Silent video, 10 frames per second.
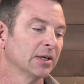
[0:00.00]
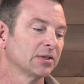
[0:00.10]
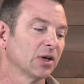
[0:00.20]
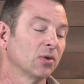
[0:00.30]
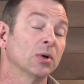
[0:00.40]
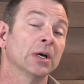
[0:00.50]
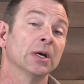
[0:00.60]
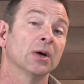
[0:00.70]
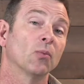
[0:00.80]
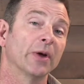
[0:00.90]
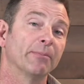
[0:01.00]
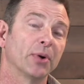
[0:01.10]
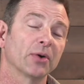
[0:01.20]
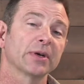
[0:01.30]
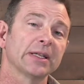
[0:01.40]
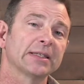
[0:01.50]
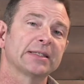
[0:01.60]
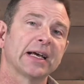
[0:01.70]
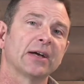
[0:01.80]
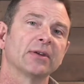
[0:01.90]
So we've broken this
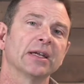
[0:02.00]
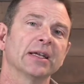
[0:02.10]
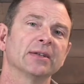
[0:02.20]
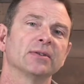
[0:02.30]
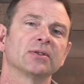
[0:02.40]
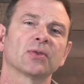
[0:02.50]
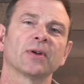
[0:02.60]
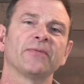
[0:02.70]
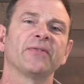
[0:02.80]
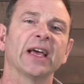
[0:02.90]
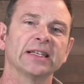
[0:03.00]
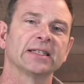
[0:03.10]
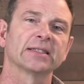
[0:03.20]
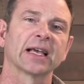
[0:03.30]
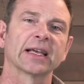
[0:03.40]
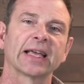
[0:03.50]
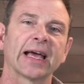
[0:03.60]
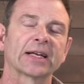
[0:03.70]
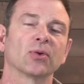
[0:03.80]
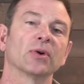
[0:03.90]
down in sort of phases and
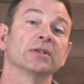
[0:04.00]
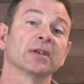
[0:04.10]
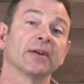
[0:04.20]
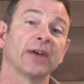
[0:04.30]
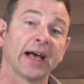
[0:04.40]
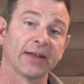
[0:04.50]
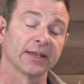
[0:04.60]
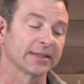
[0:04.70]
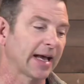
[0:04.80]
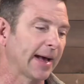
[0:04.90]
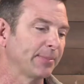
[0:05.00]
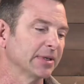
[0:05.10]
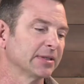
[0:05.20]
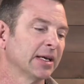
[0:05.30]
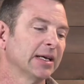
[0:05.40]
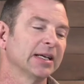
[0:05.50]
categories of how this happens.